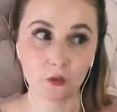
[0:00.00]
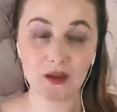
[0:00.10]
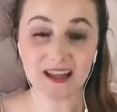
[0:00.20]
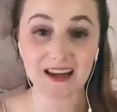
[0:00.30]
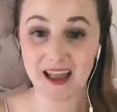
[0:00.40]

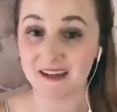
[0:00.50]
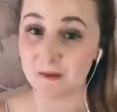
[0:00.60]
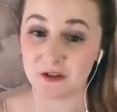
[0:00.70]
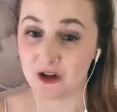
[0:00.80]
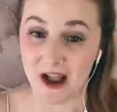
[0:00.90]
we can end
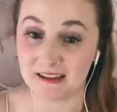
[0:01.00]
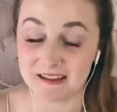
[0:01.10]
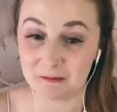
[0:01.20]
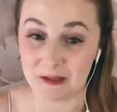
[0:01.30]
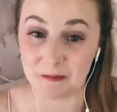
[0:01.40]
up
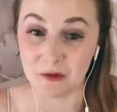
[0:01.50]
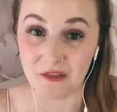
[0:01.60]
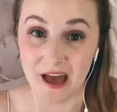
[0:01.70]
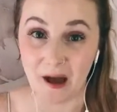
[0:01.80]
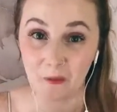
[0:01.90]
attracting
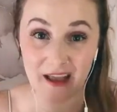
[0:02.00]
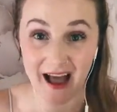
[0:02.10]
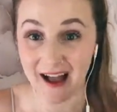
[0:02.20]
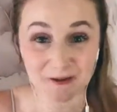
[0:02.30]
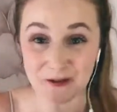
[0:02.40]
people that we
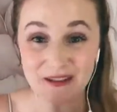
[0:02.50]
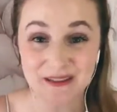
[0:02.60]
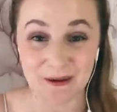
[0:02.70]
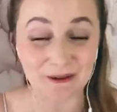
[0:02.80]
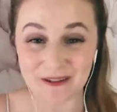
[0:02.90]

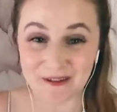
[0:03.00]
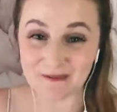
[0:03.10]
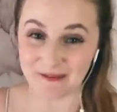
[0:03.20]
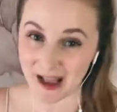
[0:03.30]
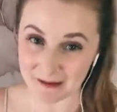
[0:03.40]
actually don't
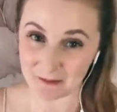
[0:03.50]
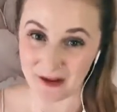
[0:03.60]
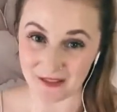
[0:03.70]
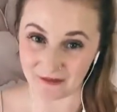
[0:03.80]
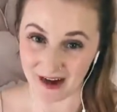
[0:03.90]
even vibe
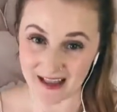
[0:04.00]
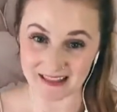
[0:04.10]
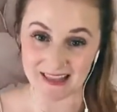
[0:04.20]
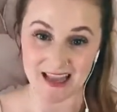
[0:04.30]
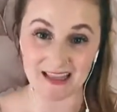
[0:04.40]
with,
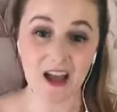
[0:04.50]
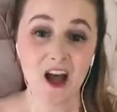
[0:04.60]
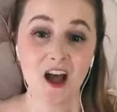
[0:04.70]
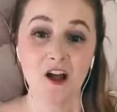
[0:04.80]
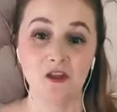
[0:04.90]
right? Like,
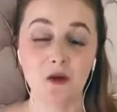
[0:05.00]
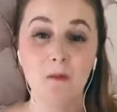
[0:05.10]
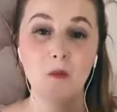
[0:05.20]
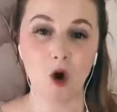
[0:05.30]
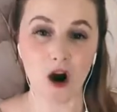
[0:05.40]
the
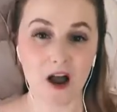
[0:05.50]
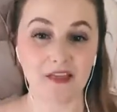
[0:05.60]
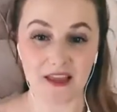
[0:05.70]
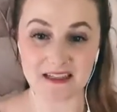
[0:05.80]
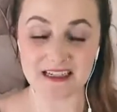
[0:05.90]
more
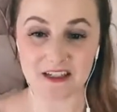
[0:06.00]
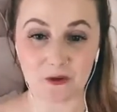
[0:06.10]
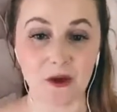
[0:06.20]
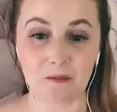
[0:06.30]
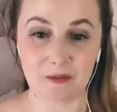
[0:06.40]
authentic
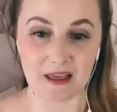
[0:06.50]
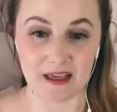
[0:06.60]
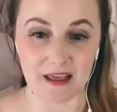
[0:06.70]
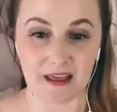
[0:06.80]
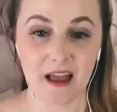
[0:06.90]
you can
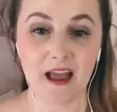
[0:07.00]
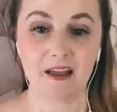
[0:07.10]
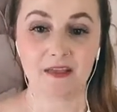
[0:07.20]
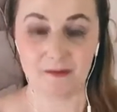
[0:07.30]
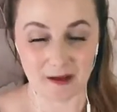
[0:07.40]
be,
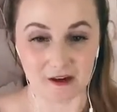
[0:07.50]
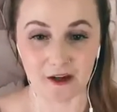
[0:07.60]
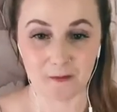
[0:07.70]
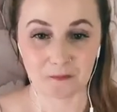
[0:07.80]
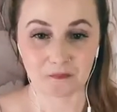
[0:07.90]
the
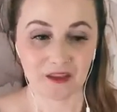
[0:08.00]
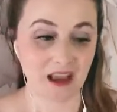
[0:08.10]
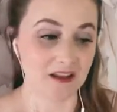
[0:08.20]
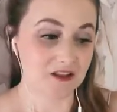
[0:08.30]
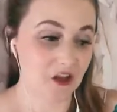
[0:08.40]
better.
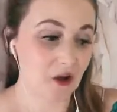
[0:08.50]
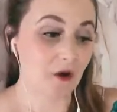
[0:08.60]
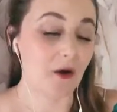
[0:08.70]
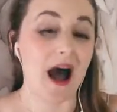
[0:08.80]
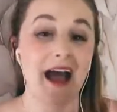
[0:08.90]

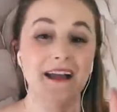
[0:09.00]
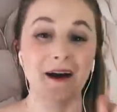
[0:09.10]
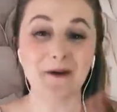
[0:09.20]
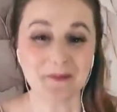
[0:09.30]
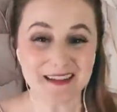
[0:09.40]
So I
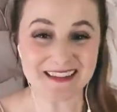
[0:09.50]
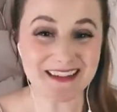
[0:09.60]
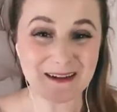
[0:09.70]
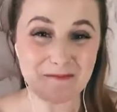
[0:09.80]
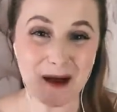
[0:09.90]
hope this
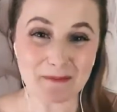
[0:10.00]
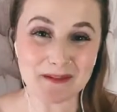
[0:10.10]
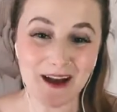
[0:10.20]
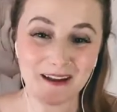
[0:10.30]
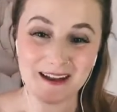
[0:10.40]
little pep
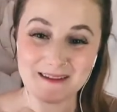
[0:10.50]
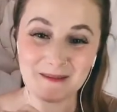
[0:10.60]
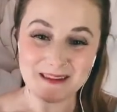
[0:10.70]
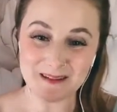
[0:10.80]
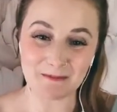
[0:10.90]
talk has
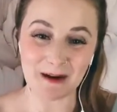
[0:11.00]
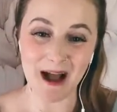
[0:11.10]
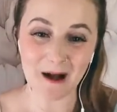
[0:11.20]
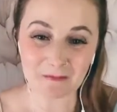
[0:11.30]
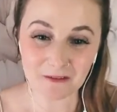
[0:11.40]
been super
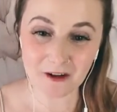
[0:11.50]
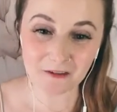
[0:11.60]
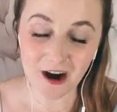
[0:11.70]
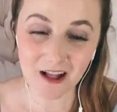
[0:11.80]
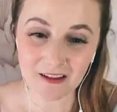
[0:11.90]
helpful
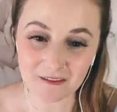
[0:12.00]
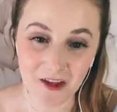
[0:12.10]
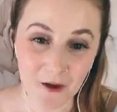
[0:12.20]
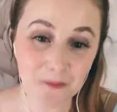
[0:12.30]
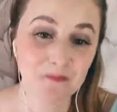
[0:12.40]
for all of
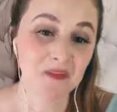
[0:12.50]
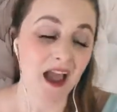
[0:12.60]
you.